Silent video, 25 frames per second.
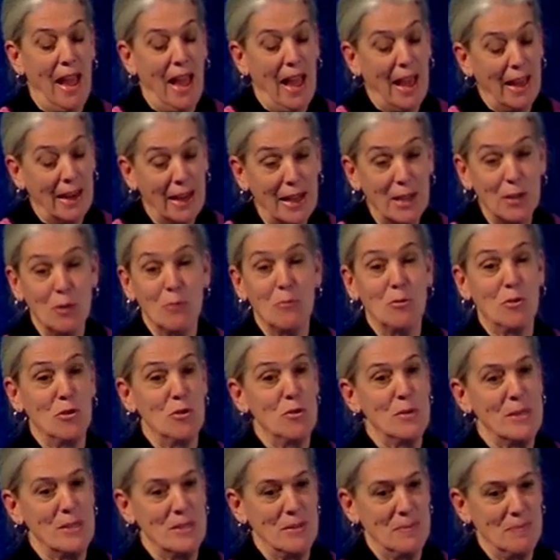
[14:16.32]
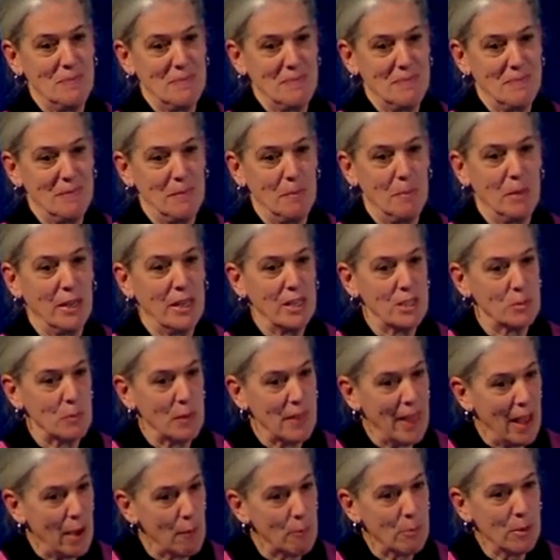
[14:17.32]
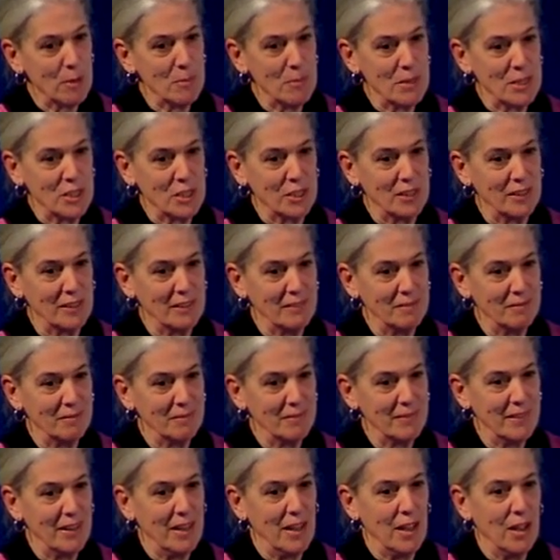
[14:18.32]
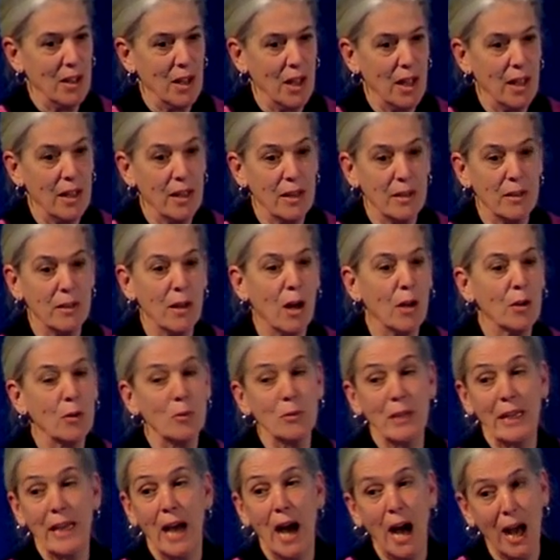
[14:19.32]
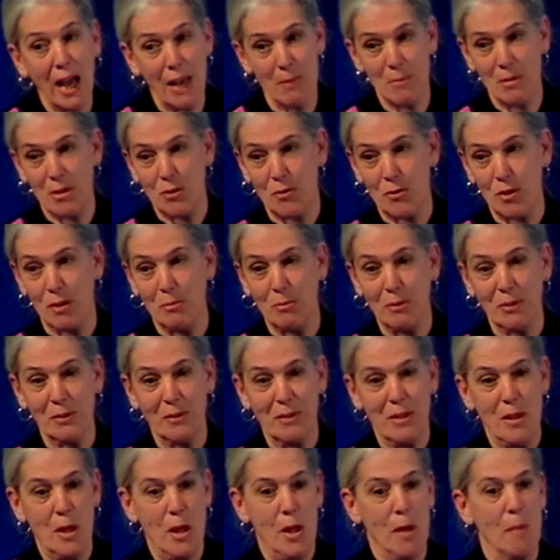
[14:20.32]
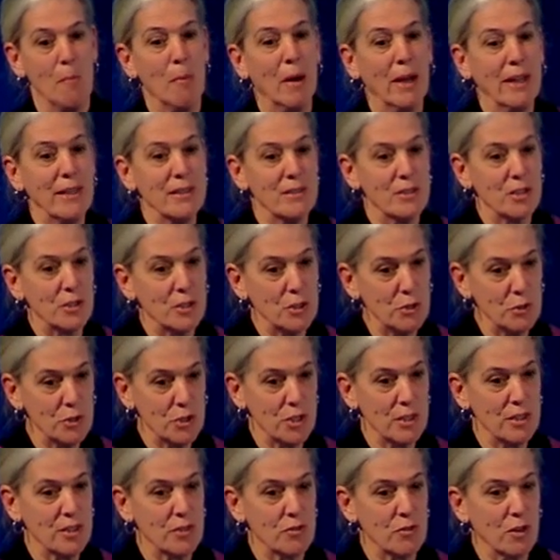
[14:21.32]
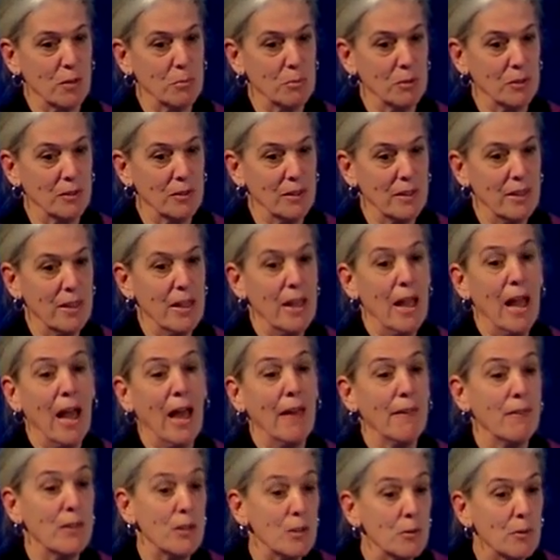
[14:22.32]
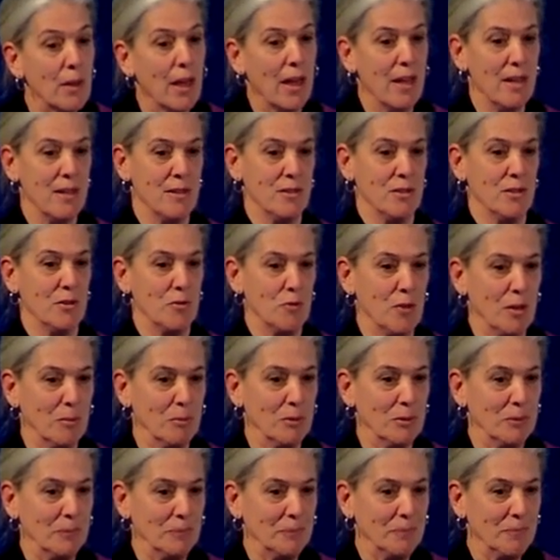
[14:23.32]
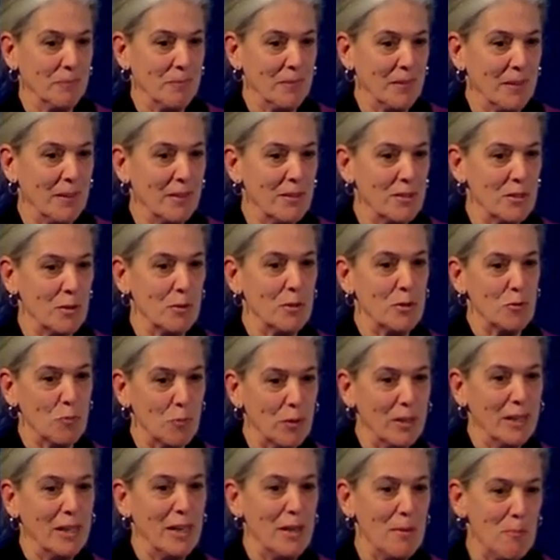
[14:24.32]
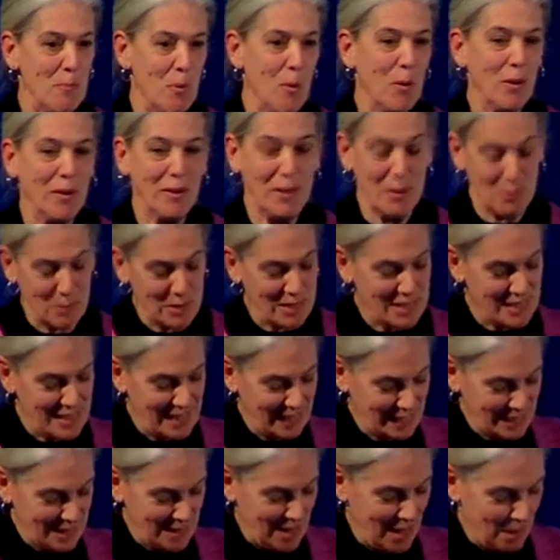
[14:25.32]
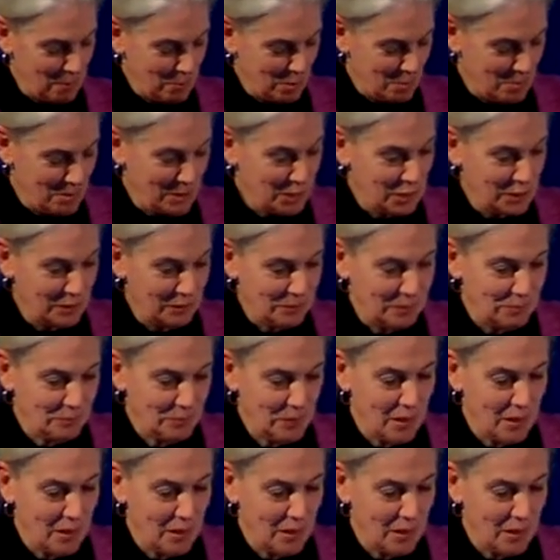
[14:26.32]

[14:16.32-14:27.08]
And I don't do it because without permission, not only I'm in trouble, my institution is trouble, and the UK is in trouble. So it's really important that we stick to that permission.